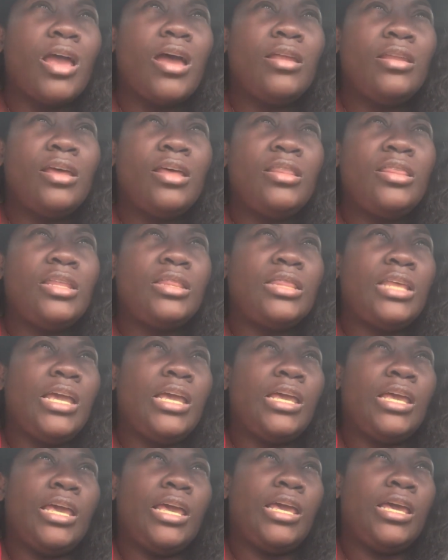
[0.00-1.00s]
Another
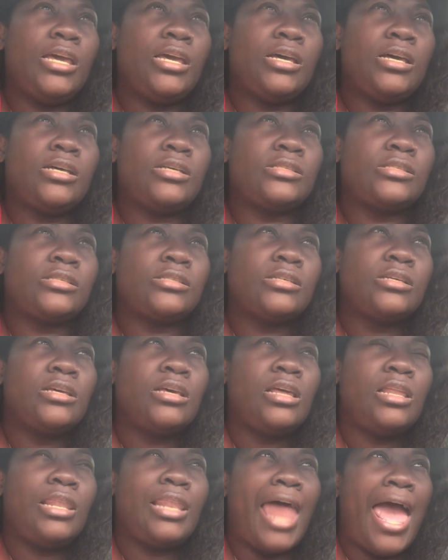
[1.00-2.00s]
thing is,
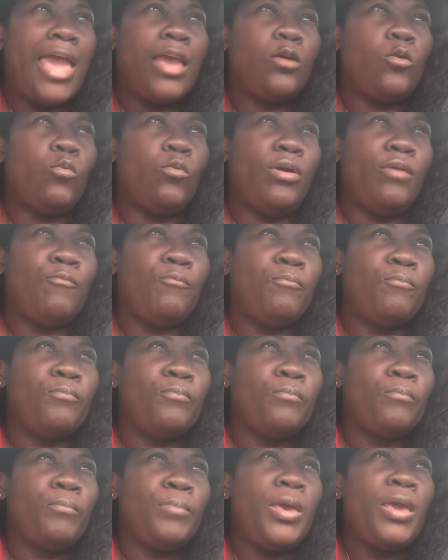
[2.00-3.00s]
like,
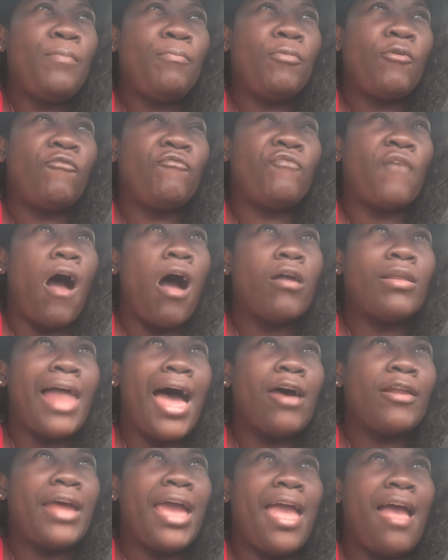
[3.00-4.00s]
when people fall
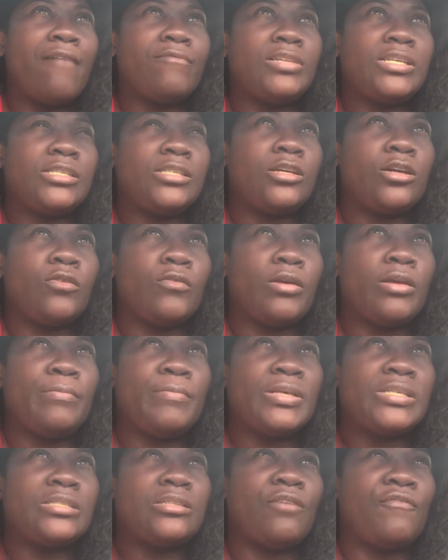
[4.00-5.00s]
out or have
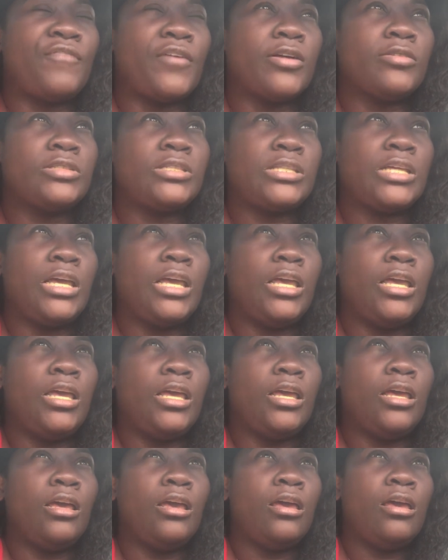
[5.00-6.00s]
disagreements, the first
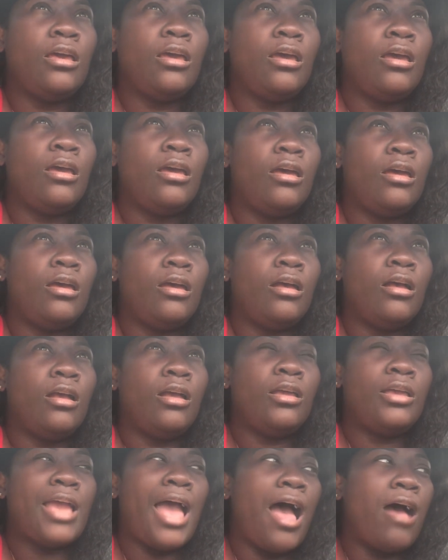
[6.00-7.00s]
thing
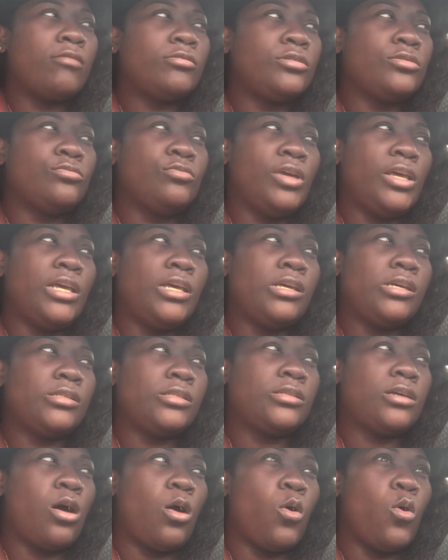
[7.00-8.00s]
y'all do
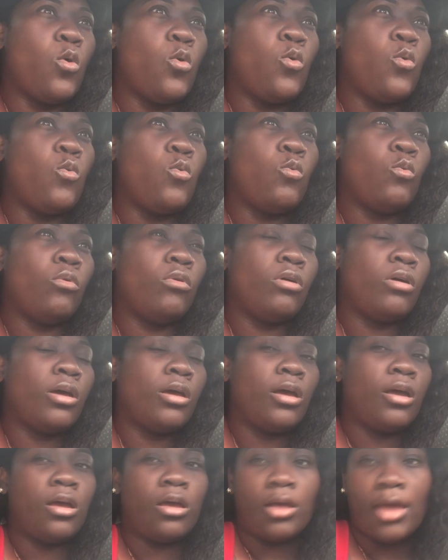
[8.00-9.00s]
is go
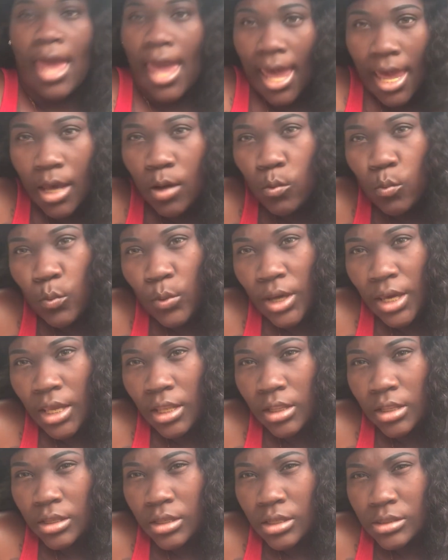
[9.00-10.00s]
hang
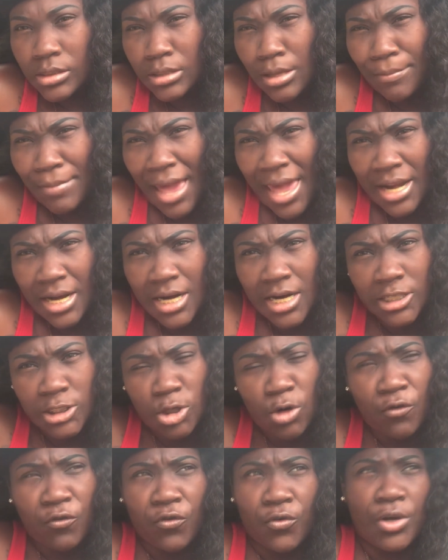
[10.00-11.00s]
with somebody
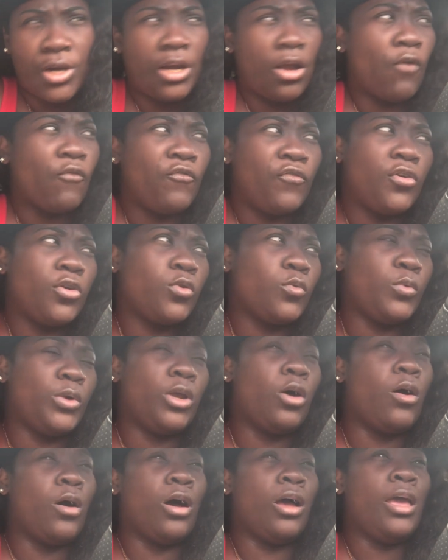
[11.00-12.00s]
that your friend don't fuck
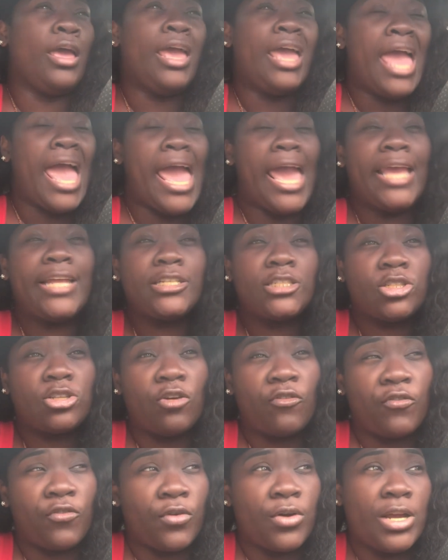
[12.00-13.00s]
with, or hate
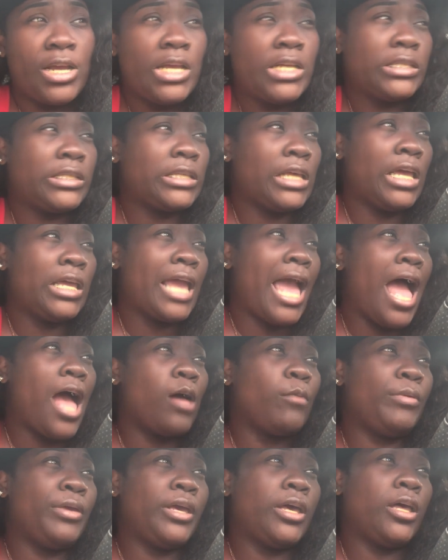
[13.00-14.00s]
your friends, and
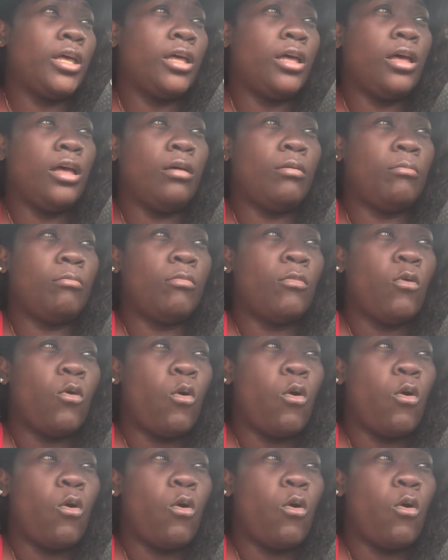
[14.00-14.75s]
y'all become